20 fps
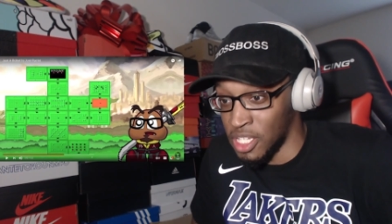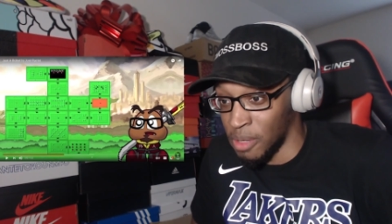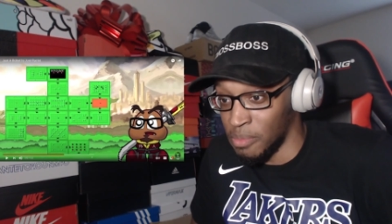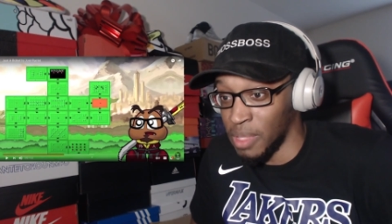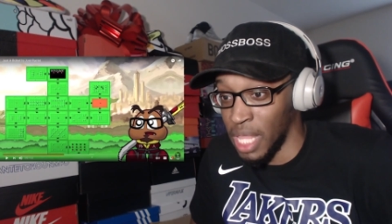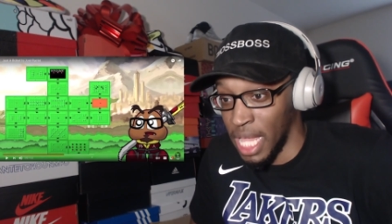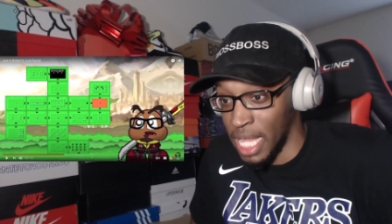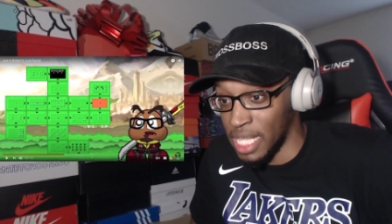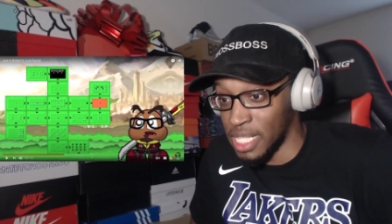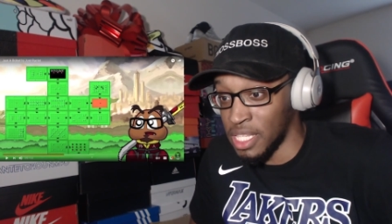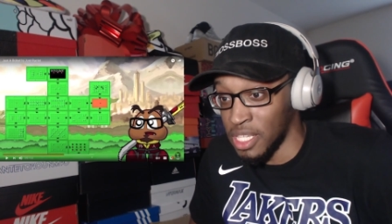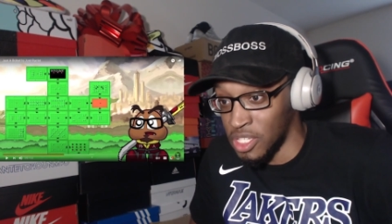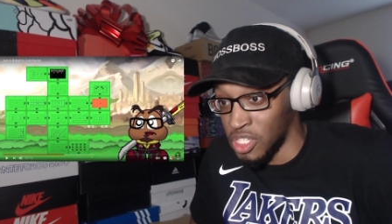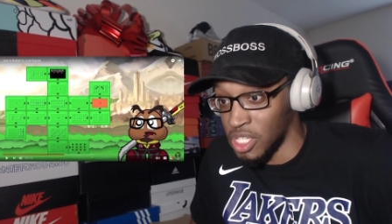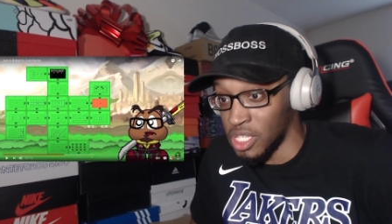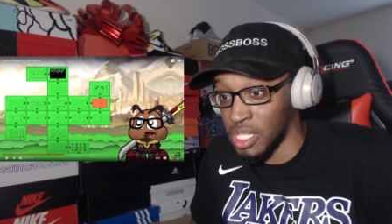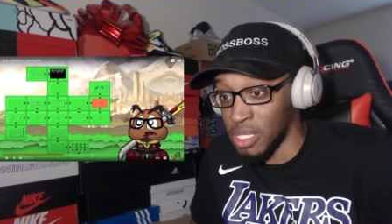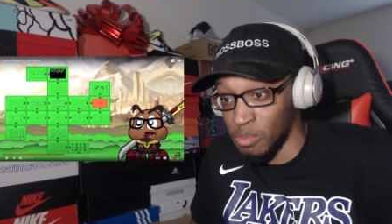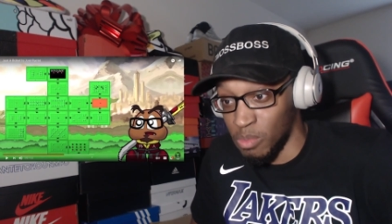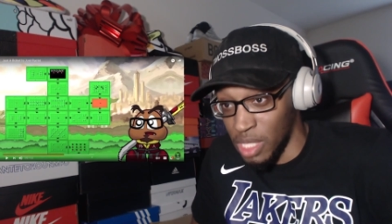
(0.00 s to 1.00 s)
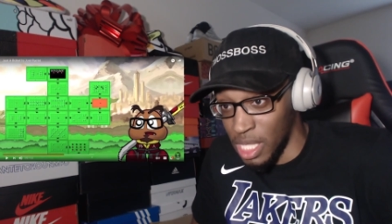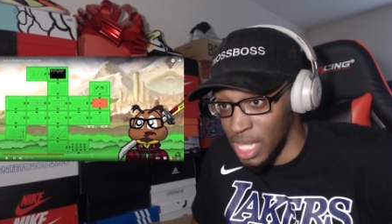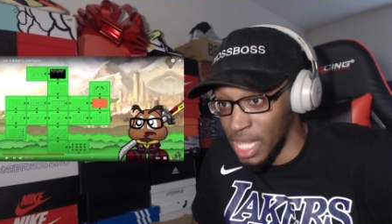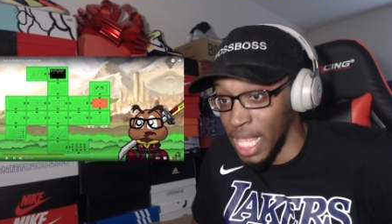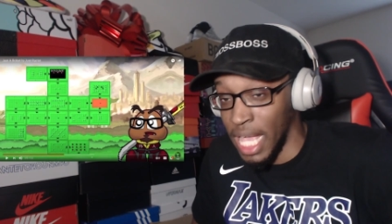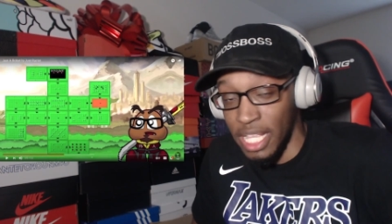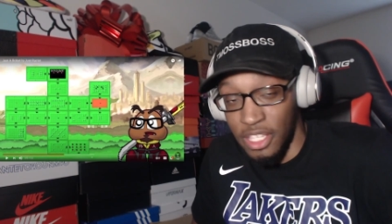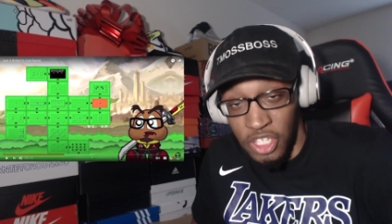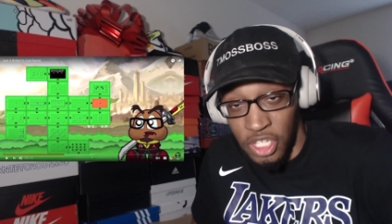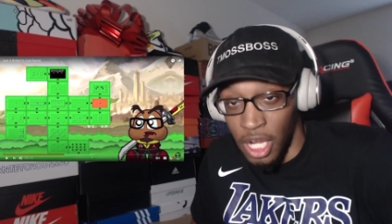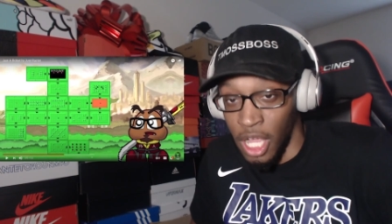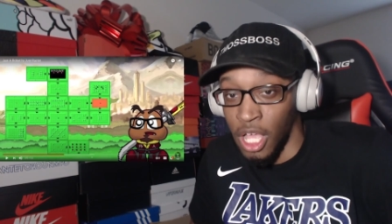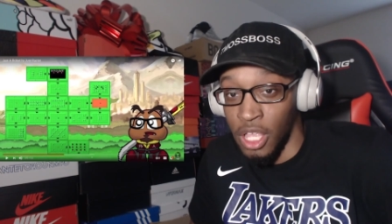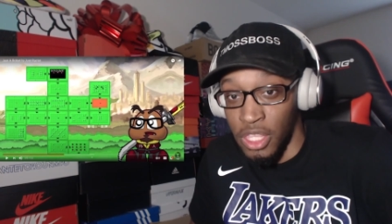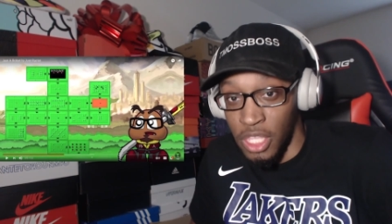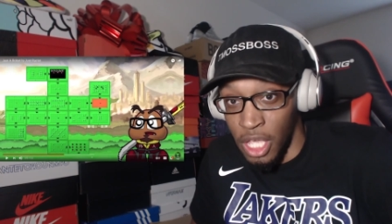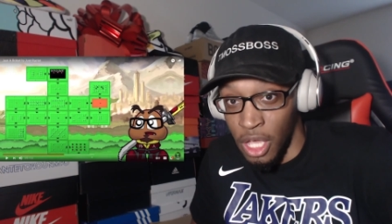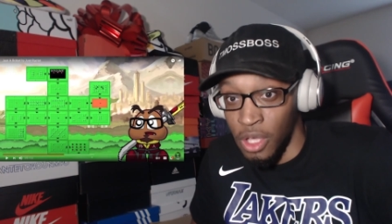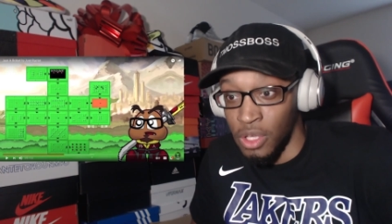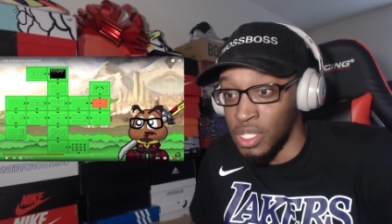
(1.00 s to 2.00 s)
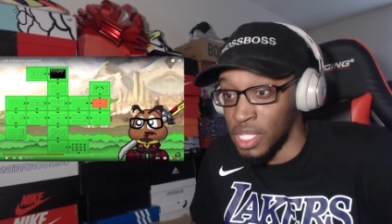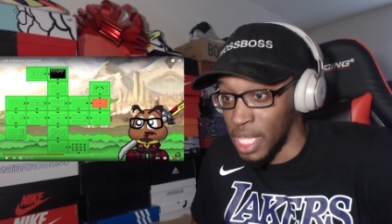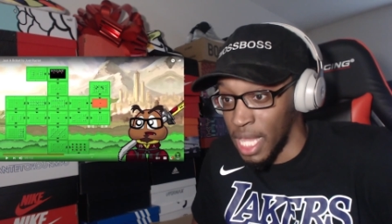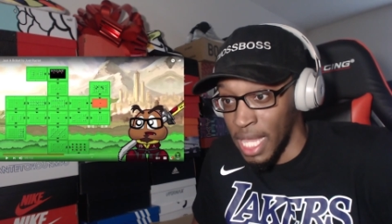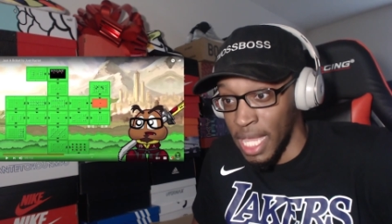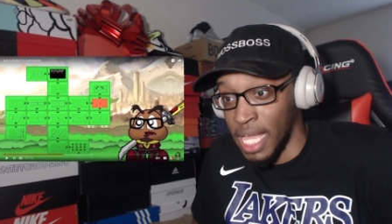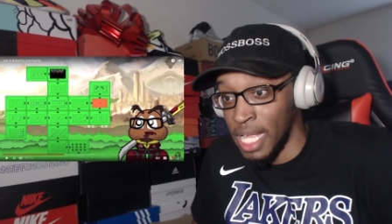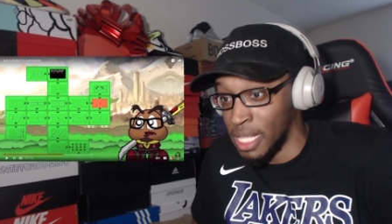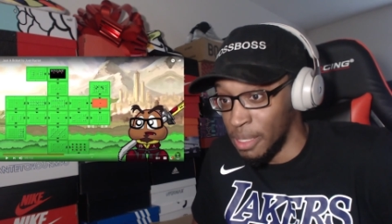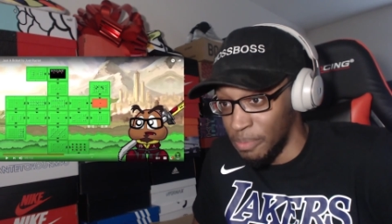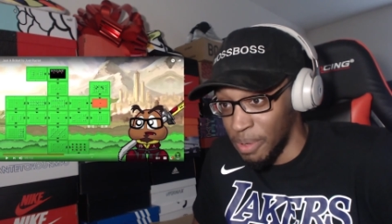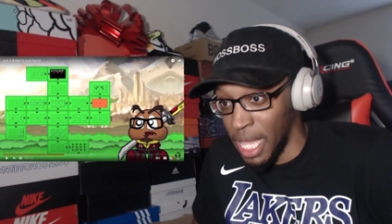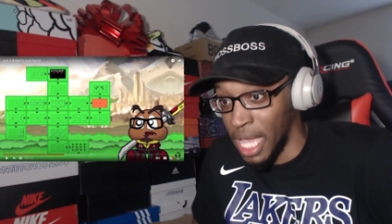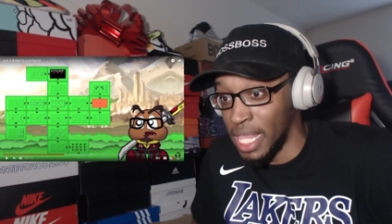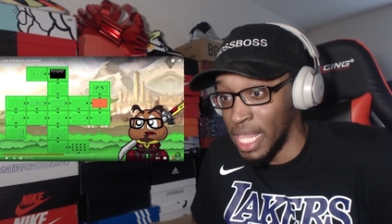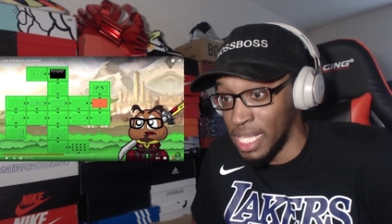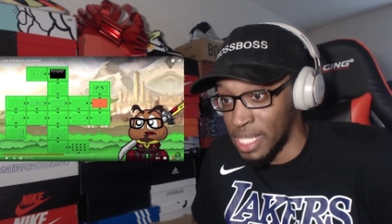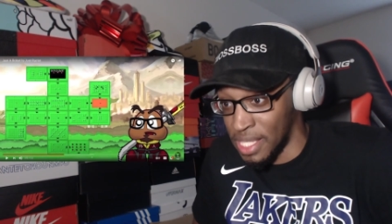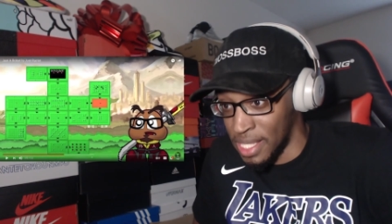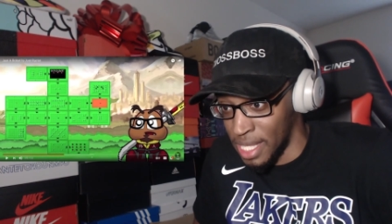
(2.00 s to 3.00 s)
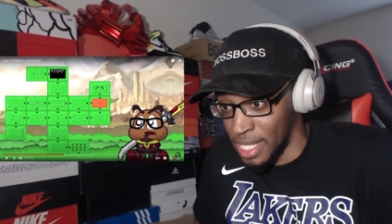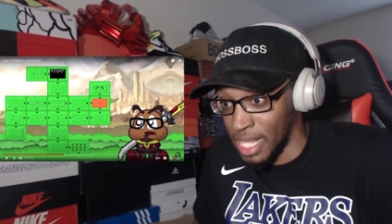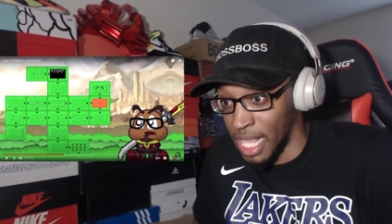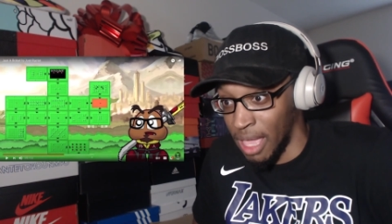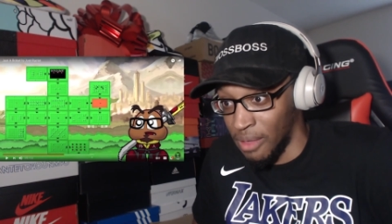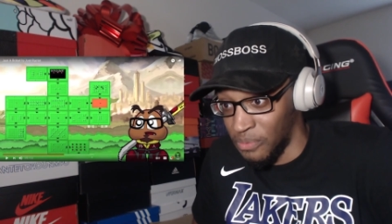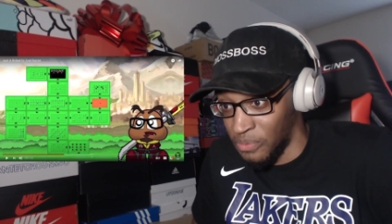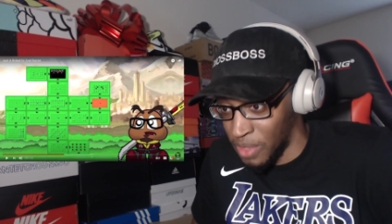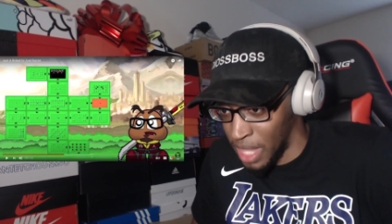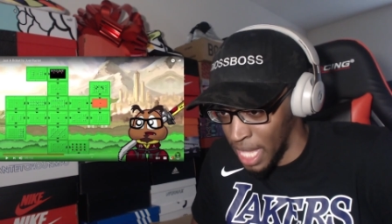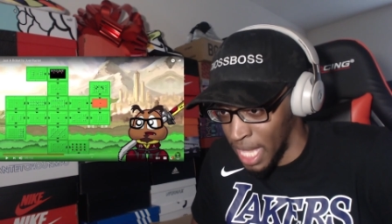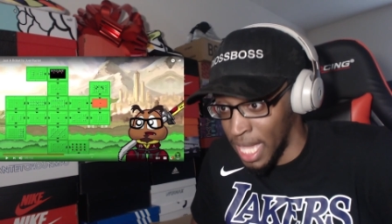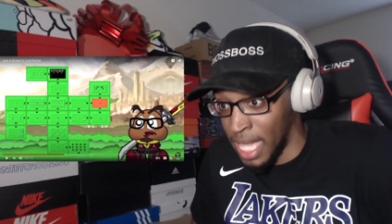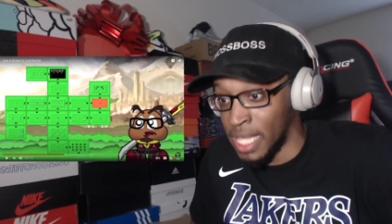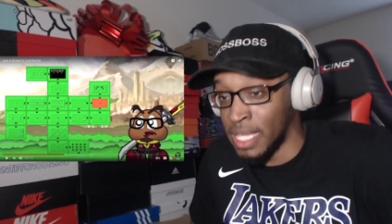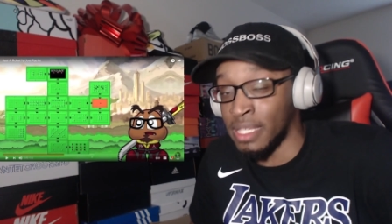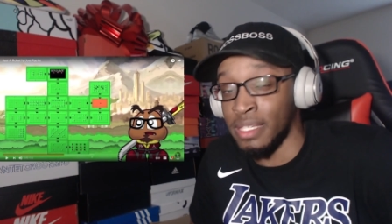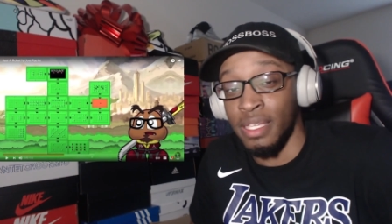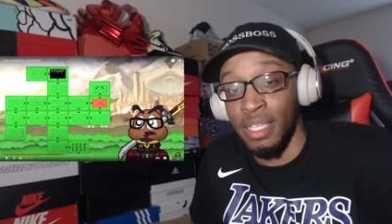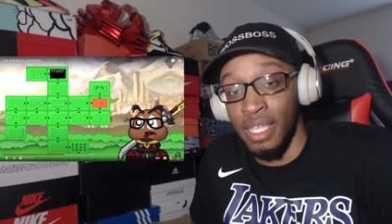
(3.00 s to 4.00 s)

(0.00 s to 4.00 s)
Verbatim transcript: I'm like to just let y'all know, it's like anybody that see that flag